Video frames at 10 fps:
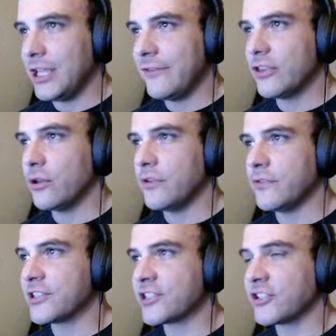Even though
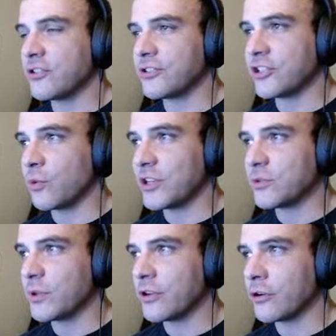you've discussed your
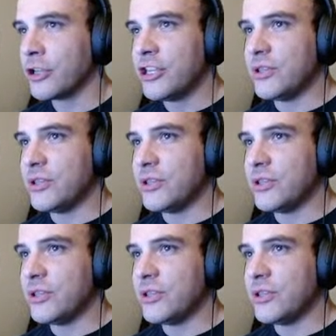situation with her,